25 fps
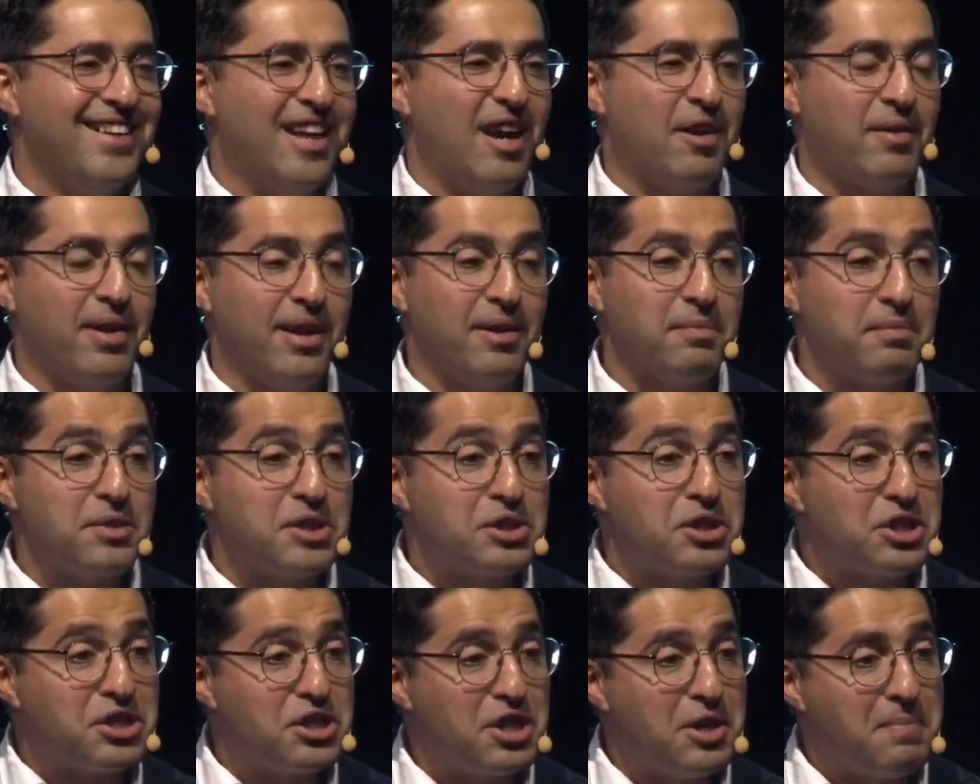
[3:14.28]
Okay,
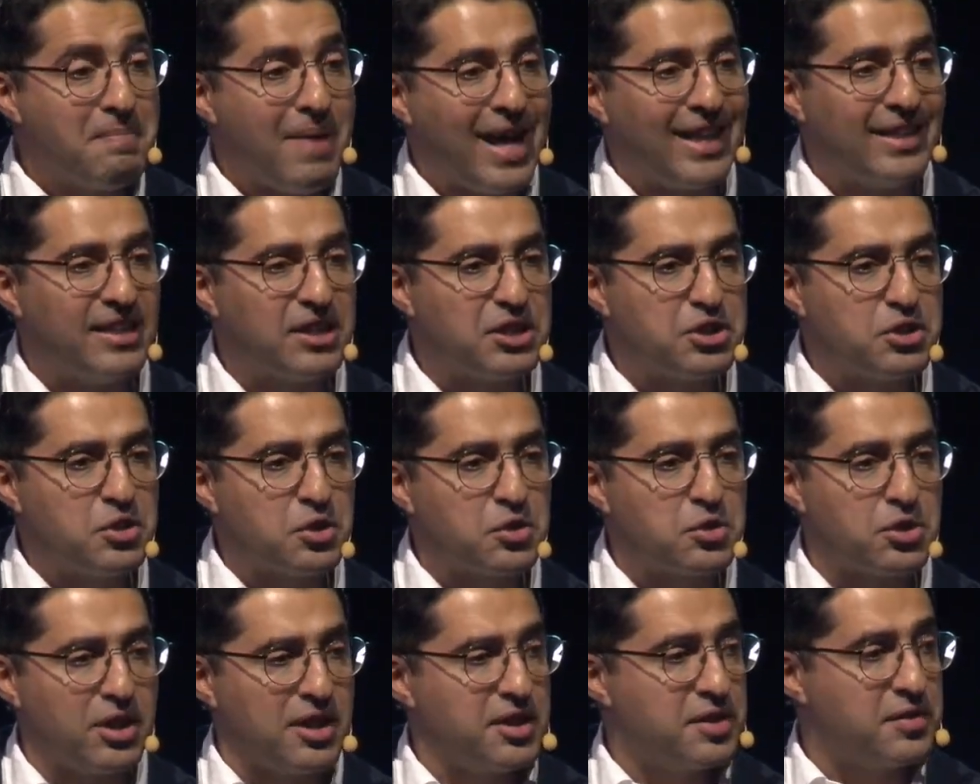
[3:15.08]
she managed
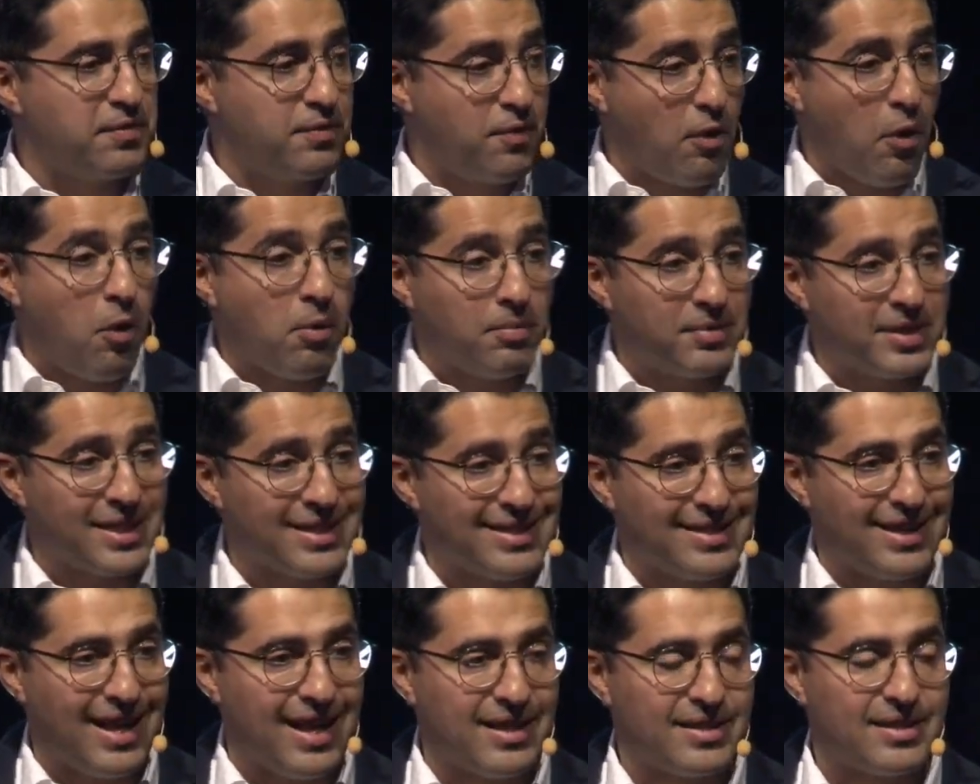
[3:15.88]
to transform
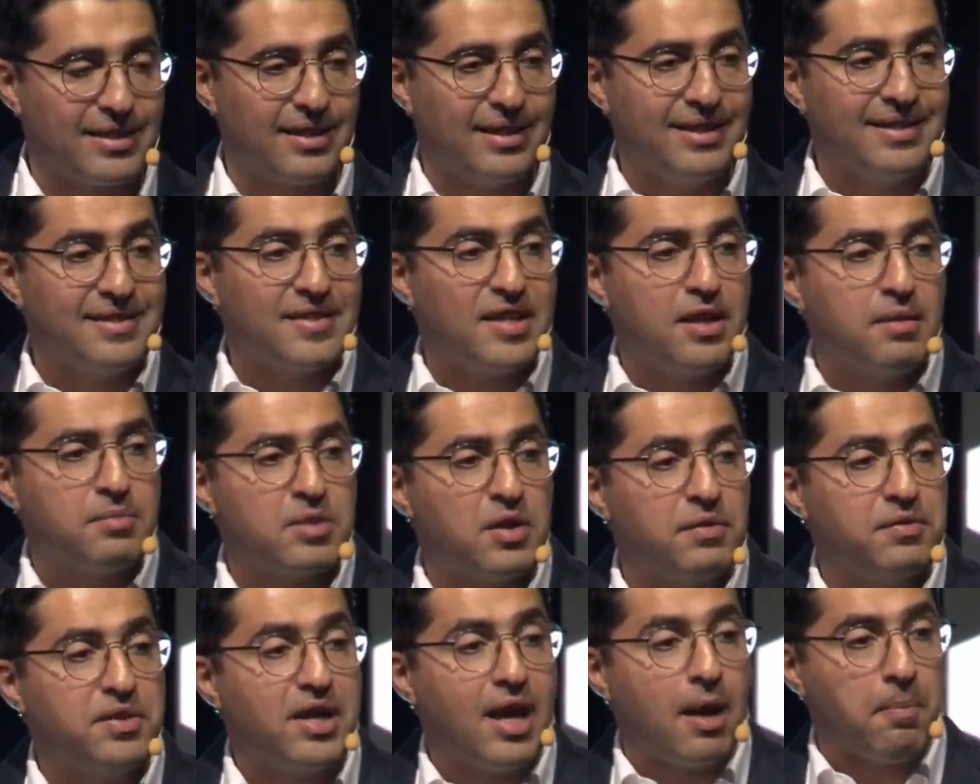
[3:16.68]
the task in
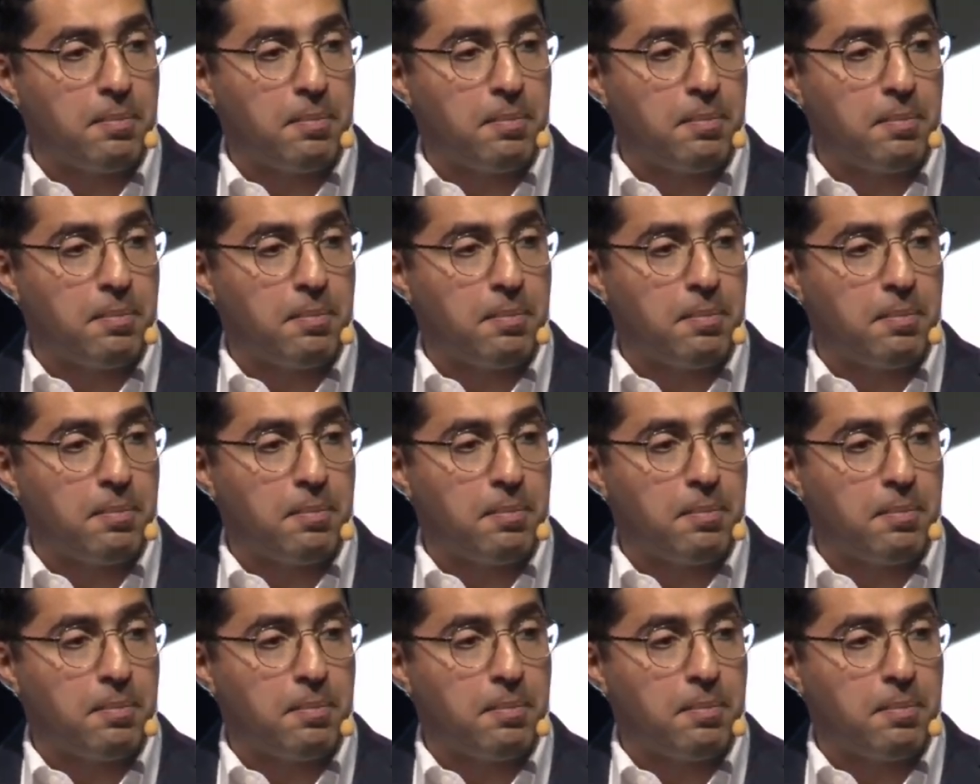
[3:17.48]
terms of the